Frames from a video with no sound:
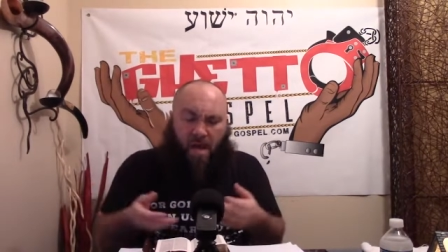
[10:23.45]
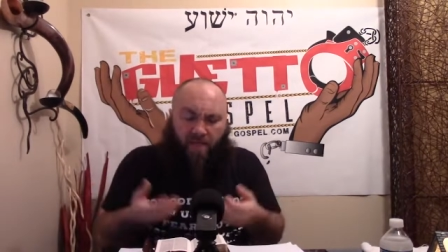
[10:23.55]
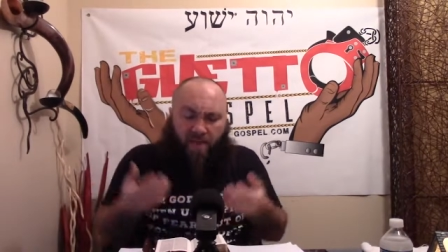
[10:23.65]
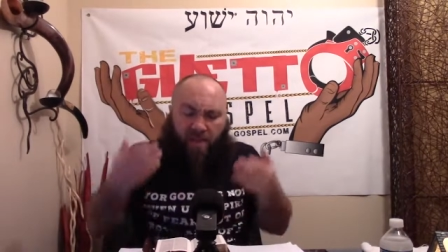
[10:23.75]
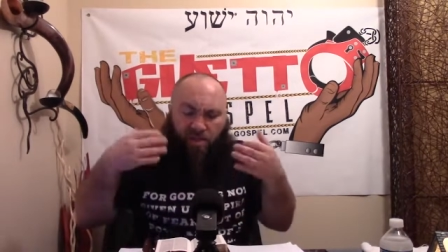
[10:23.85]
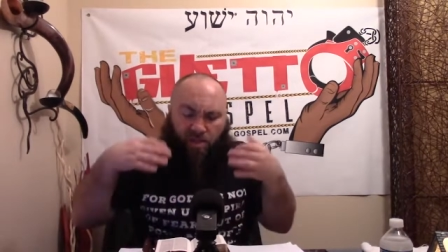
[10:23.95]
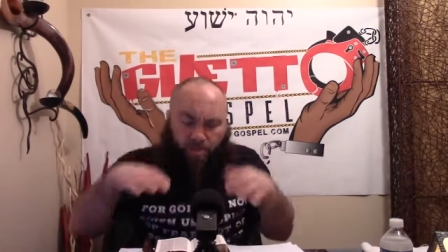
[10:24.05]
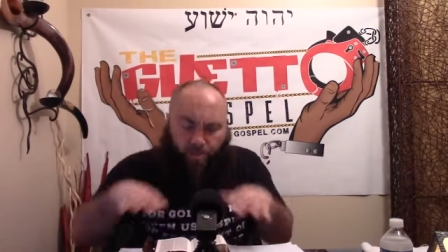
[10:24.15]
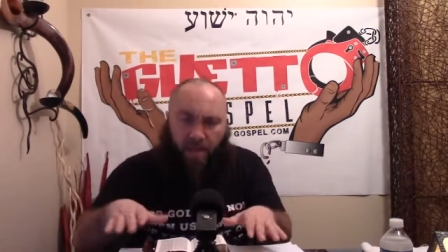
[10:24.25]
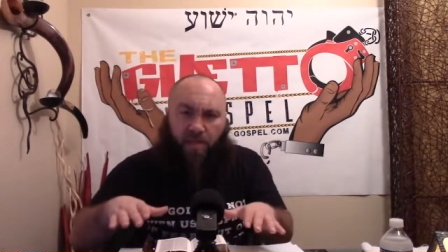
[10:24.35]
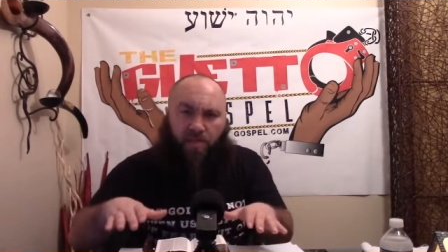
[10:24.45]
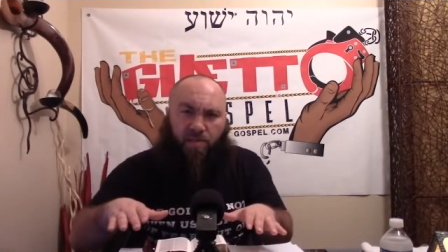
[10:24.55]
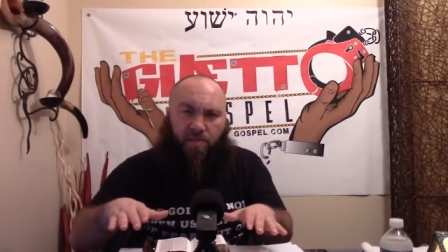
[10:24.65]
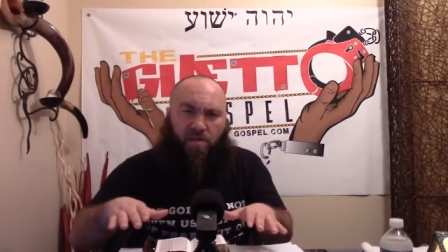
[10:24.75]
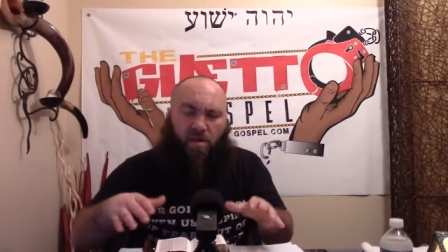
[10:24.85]
And then he
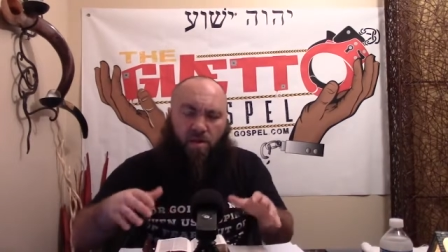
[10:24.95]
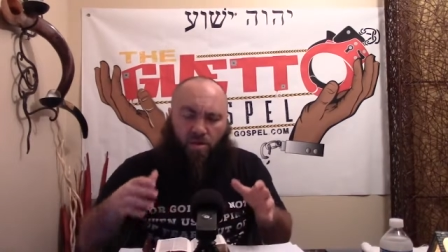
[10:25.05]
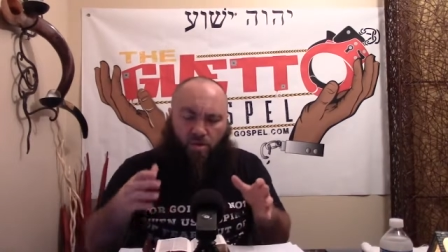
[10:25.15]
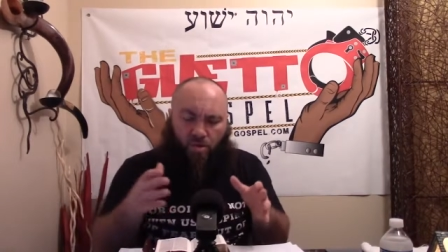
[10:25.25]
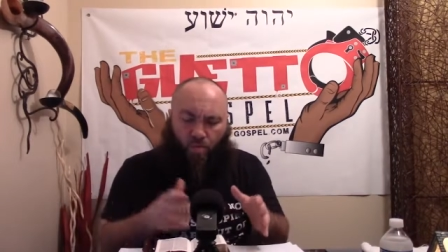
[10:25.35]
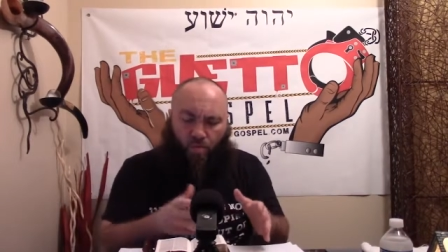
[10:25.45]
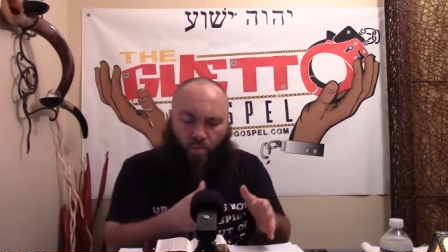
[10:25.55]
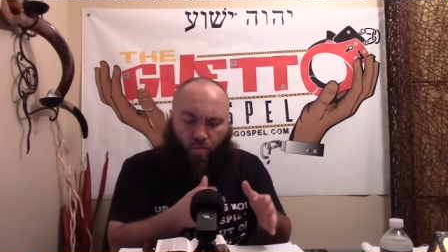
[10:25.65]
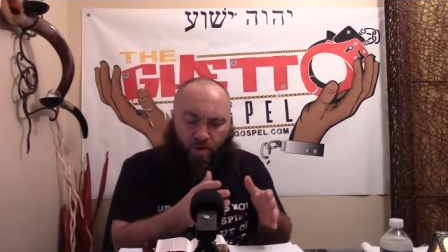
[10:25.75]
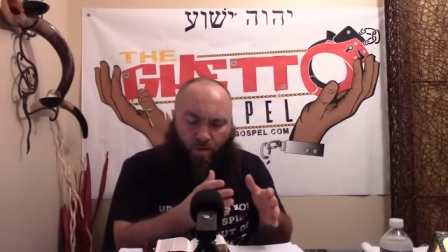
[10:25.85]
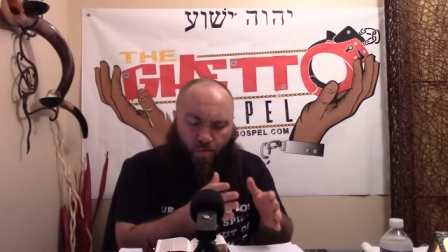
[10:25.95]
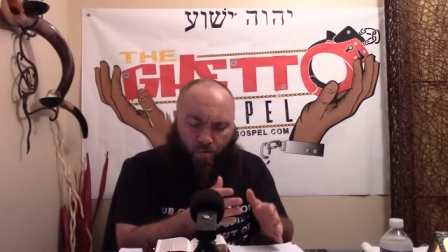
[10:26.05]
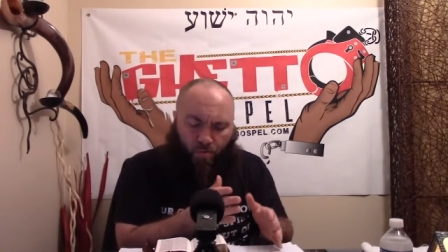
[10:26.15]
speaks. So we're